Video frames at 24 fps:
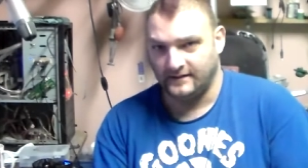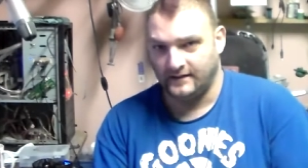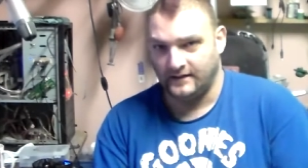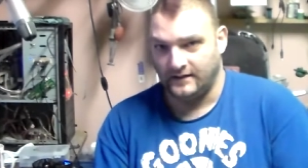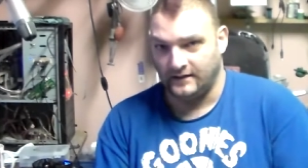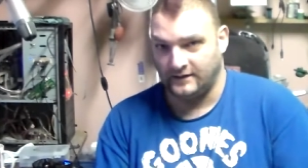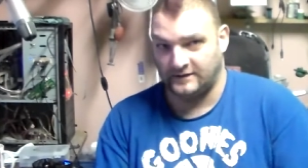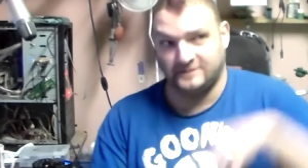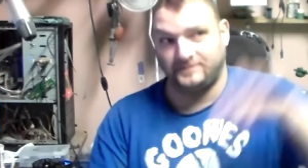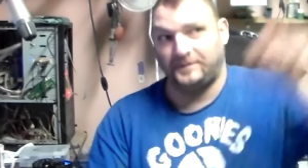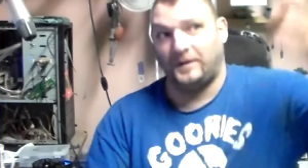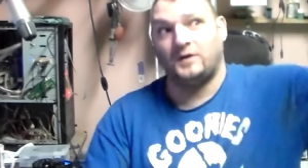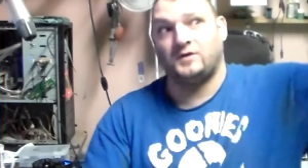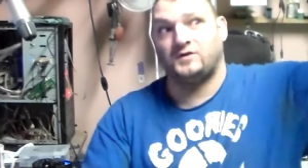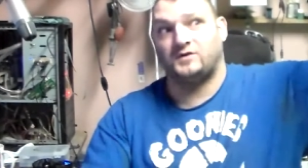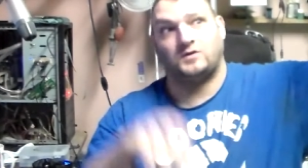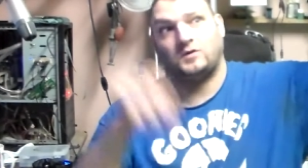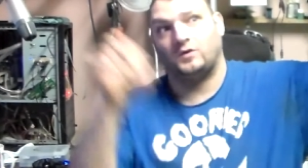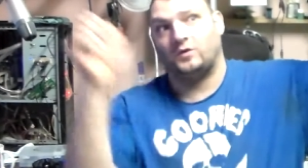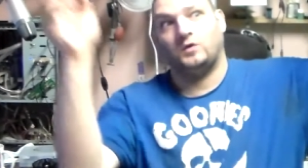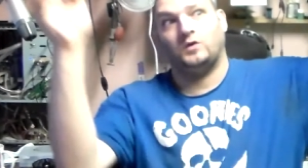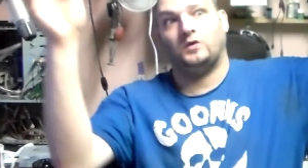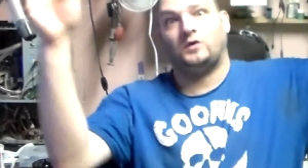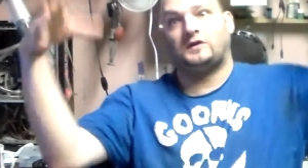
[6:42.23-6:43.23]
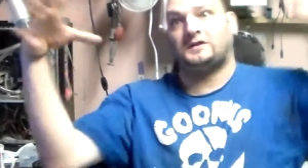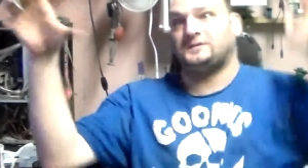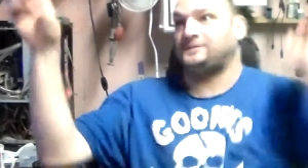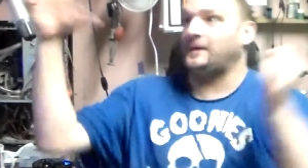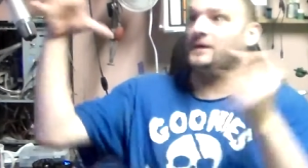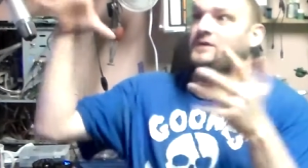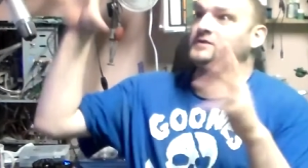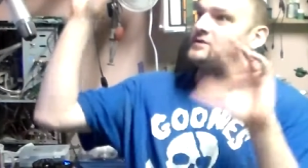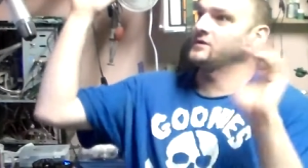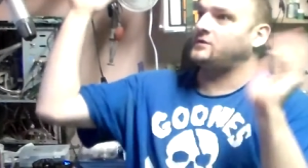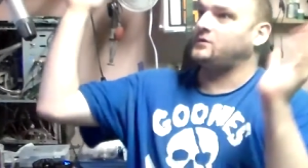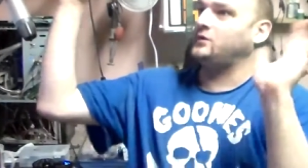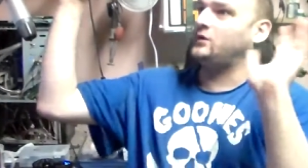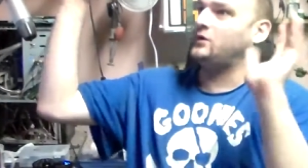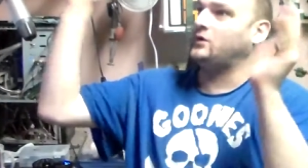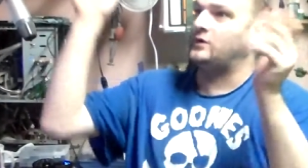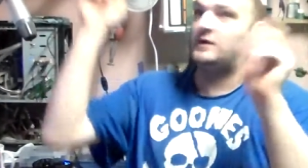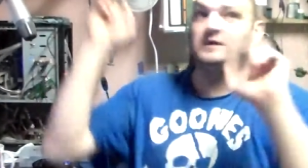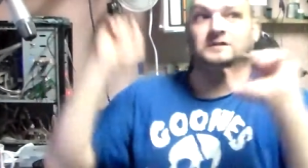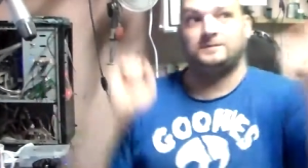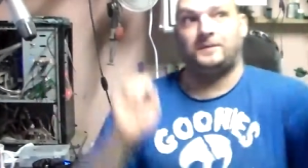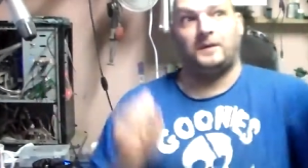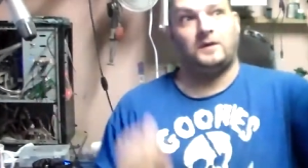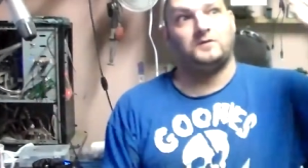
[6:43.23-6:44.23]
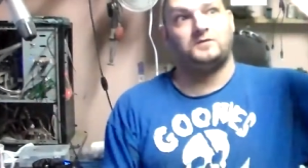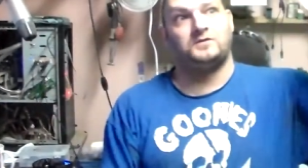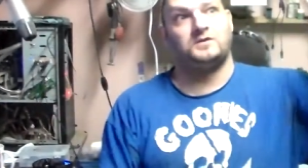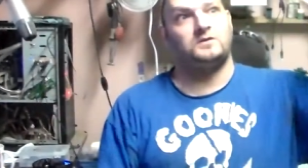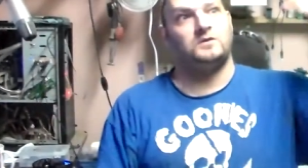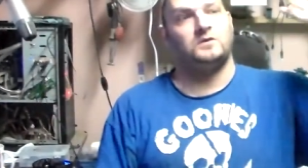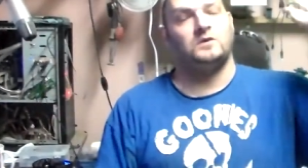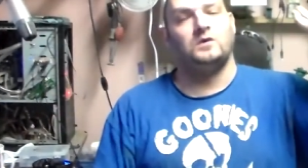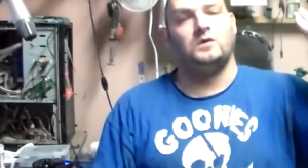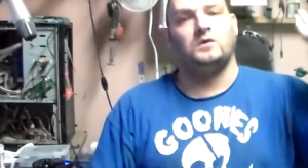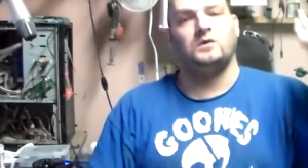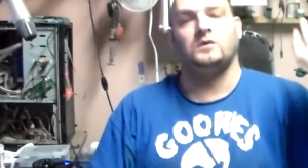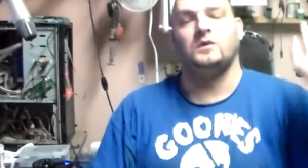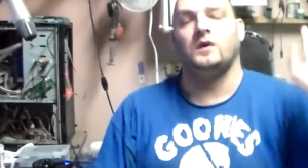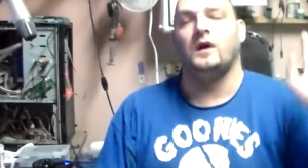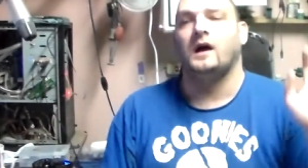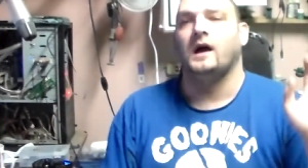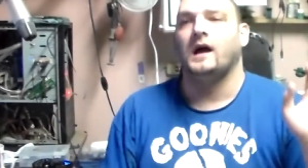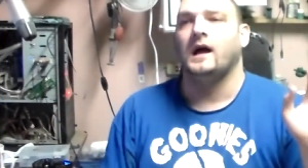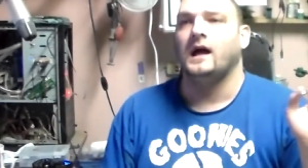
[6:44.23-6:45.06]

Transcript: Explosion, ooh, explosion, ooh, explosion, ooh.